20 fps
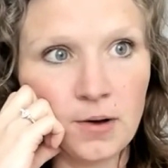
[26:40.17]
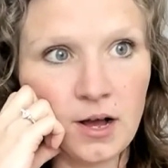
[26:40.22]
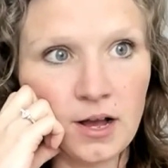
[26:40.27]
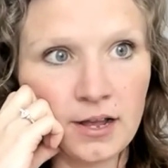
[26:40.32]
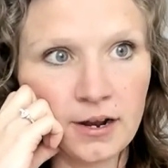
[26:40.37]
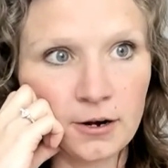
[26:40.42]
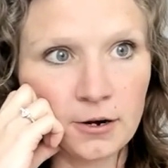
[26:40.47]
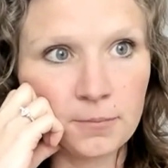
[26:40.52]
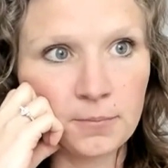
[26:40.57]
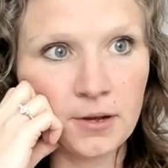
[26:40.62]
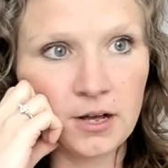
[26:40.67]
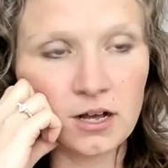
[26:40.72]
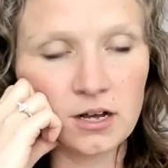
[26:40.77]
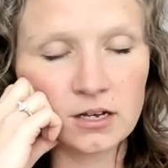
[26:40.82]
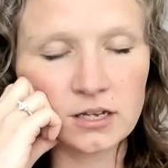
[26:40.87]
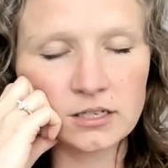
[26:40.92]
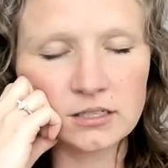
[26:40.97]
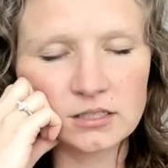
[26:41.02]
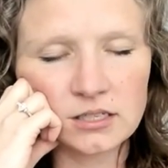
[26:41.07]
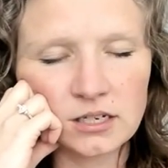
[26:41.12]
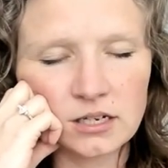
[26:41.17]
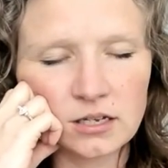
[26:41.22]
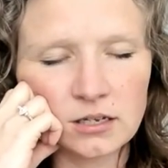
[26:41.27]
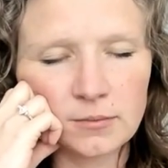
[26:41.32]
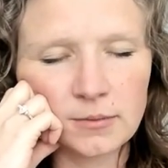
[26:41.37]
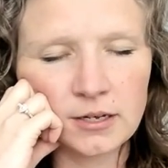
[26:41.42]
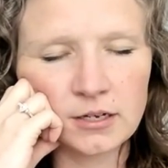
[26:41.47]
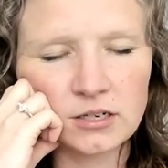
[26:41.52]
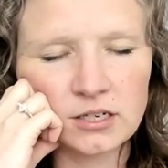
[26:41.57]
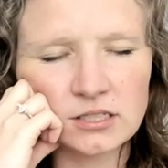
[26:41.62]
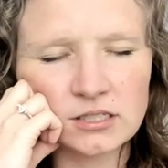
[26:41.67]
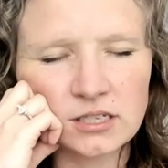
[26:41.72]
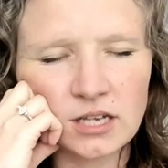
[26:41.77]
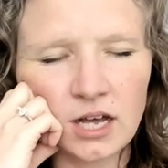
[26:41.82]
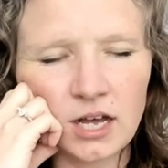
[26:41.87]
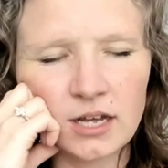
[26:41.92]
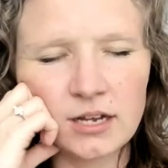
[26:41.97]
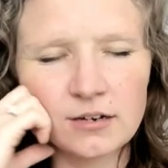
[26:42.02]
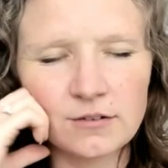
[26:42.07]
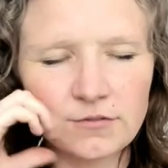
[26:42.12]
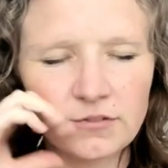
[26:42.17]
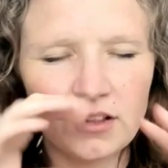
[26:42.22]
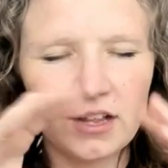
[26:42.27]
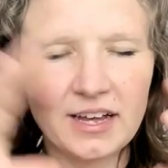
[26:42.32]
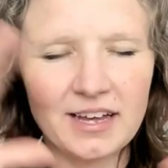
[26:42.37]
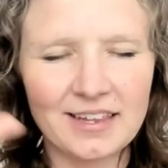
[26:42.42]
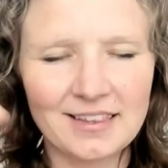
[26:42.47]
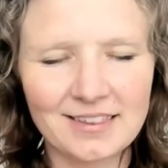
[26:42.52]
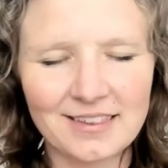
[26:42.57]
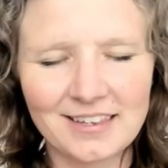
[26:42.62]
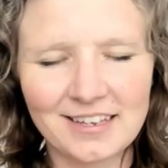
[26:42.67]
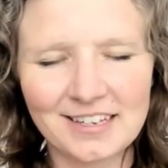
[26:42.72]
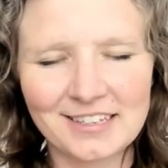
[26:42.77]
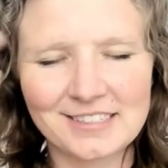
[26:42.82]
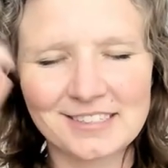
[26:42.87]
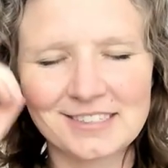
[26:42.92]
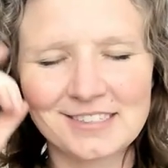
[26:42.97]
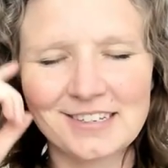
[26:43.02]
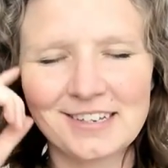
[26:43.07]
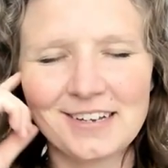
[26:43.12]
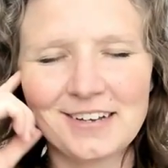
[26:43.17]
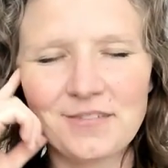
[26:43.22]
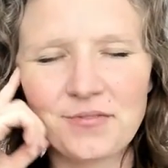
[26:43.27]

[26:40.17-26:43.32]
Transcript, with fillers: air pockets that come out. It's kind of like this.